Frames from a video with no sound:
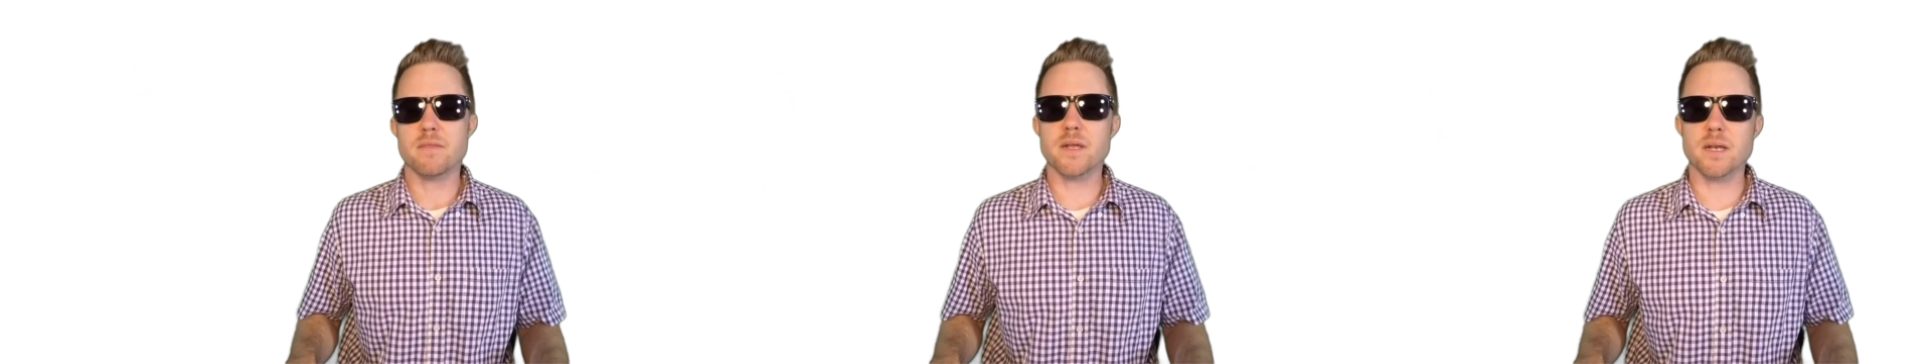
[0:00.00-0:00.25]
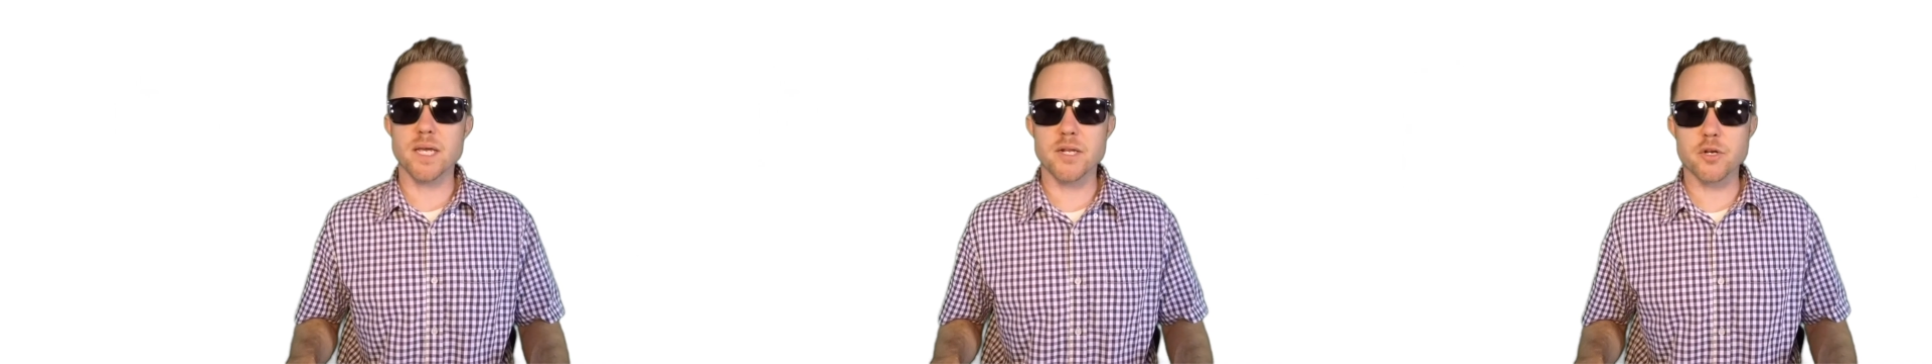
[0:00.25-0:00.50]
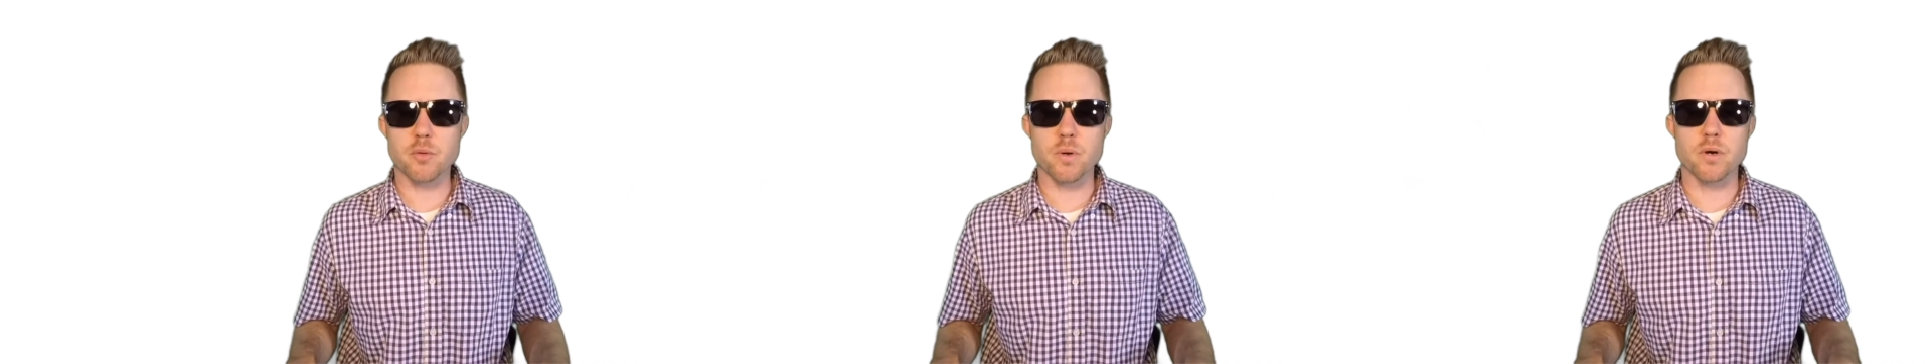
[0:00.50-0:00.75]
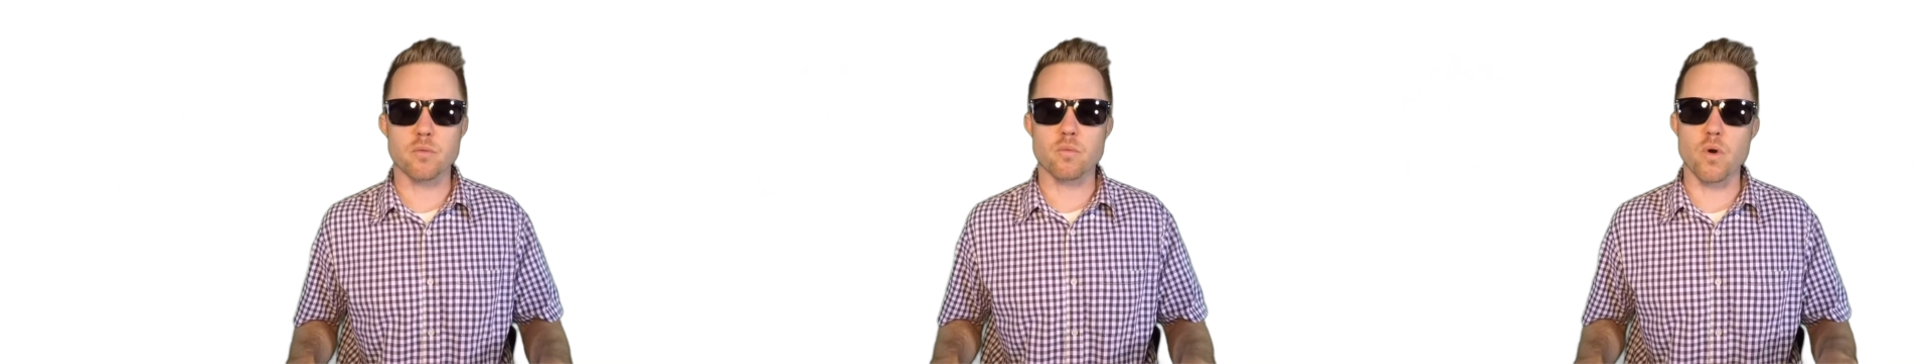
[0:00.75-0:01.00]
the lender
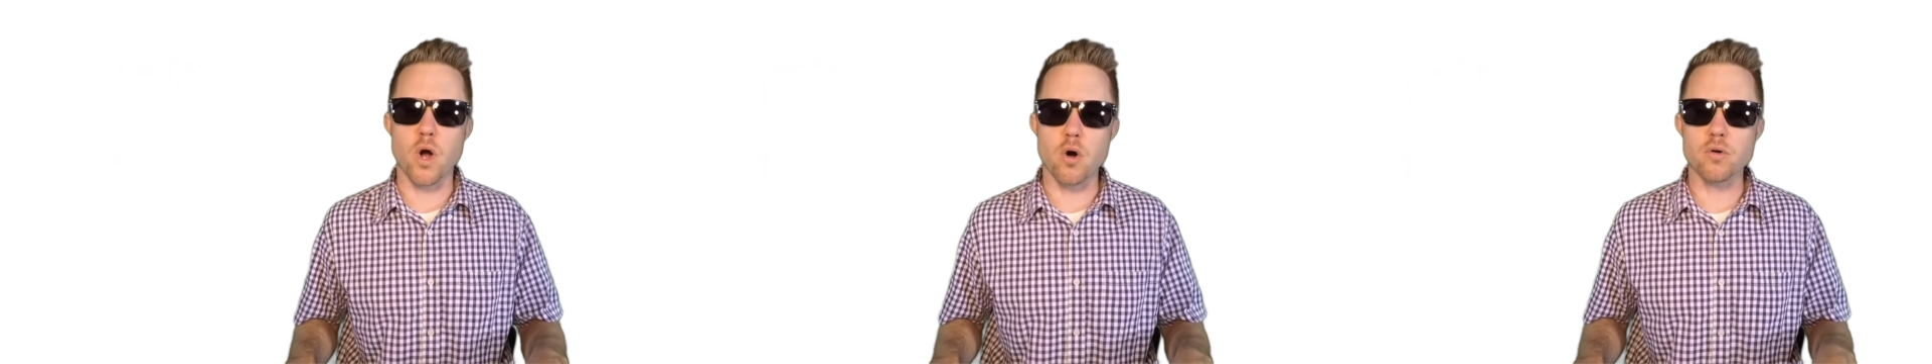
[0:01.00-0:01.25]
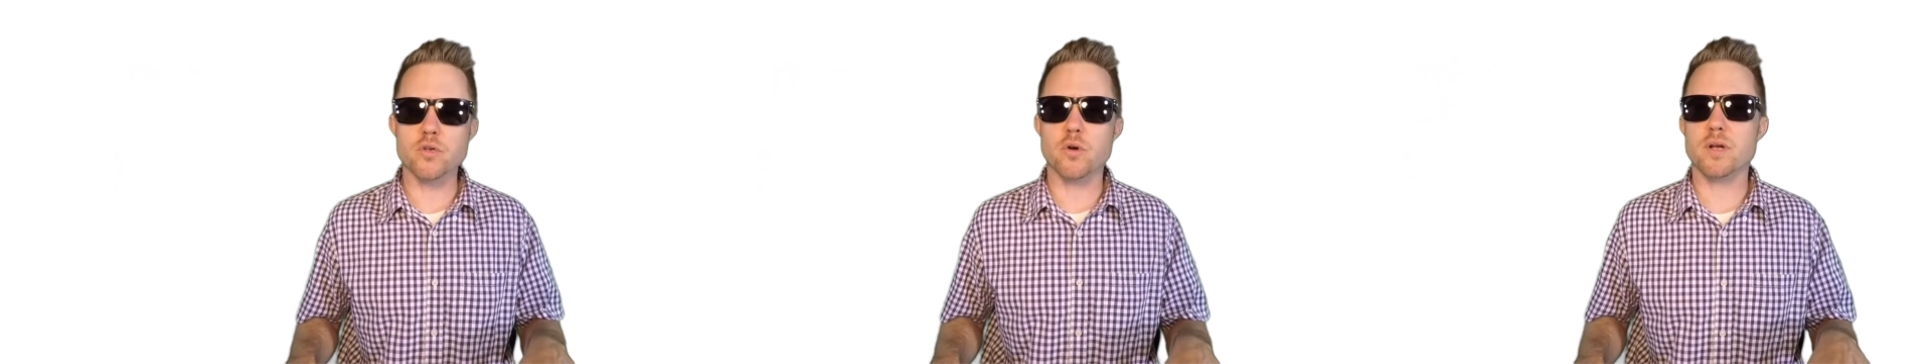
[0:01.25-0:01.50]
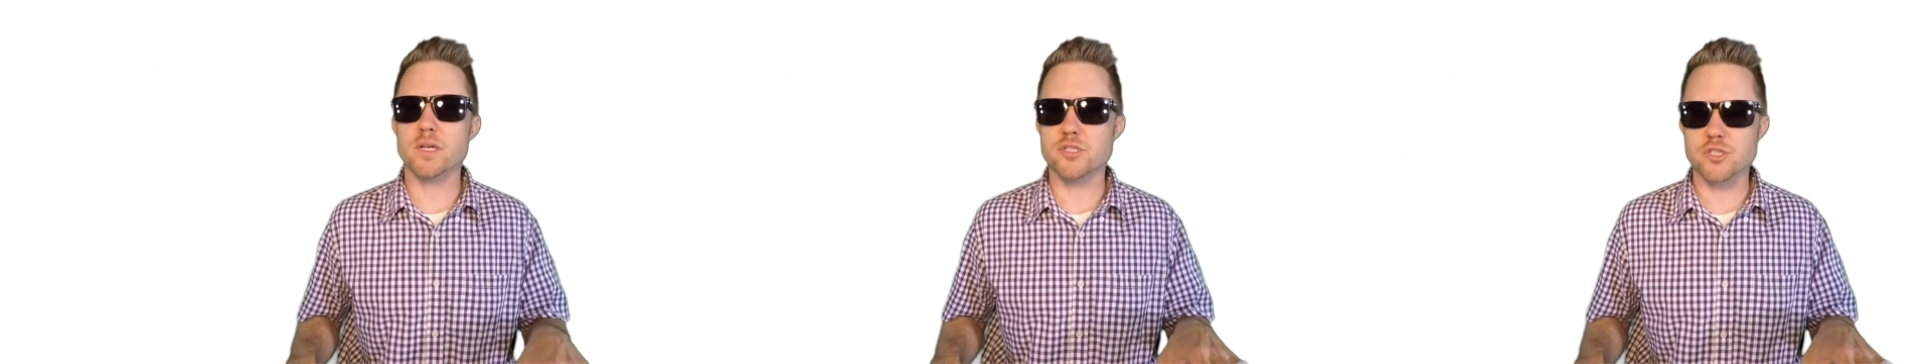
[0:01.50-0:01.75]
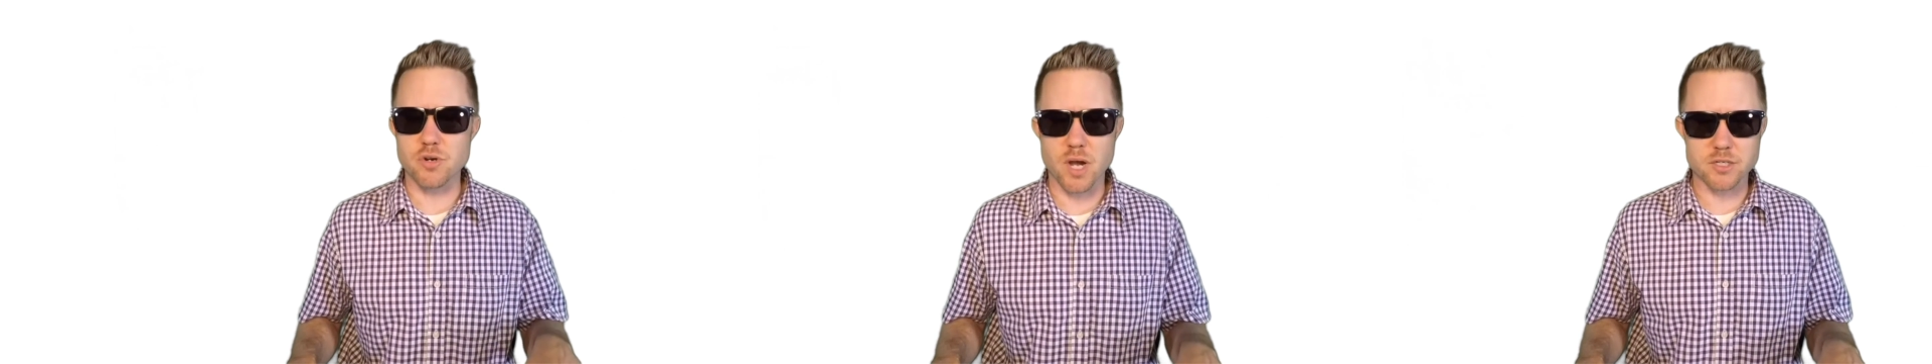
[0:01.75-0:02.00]
will roll your
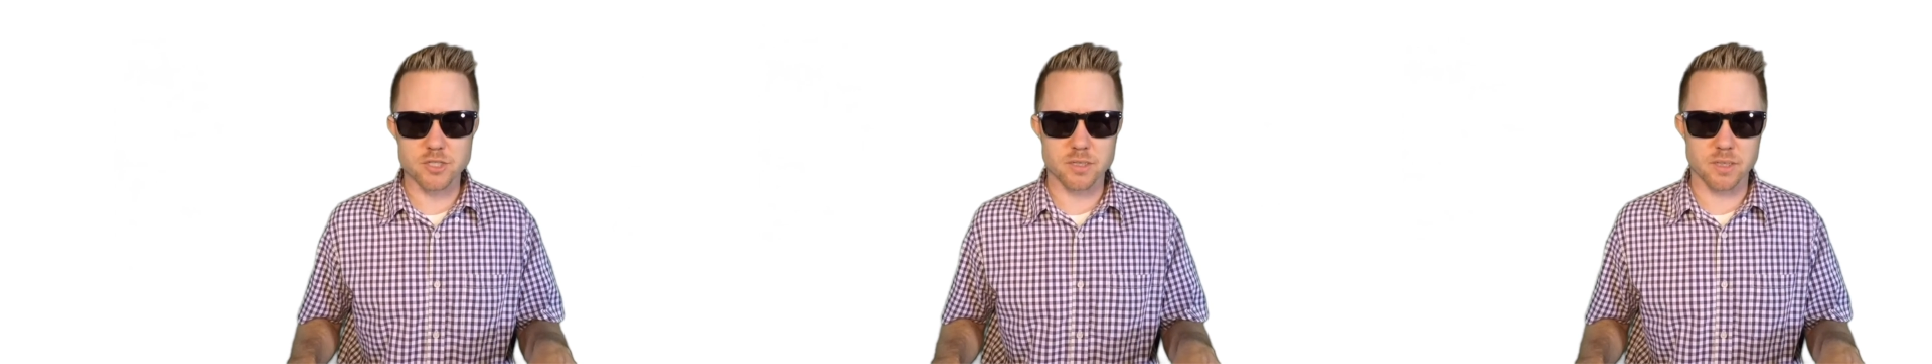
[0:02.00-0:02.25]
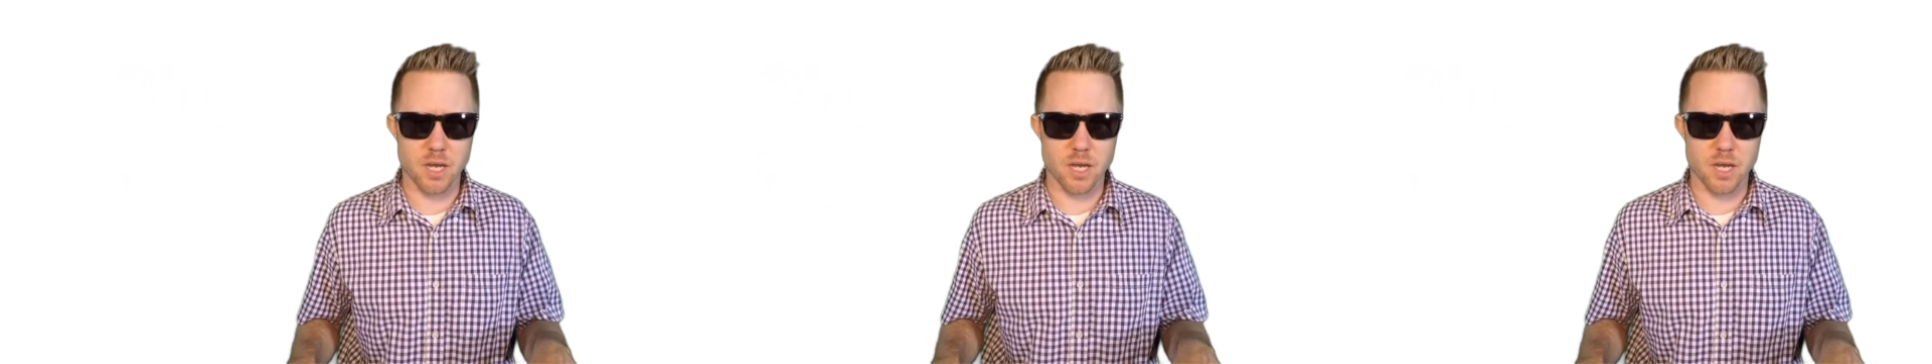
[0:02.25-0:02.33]
construction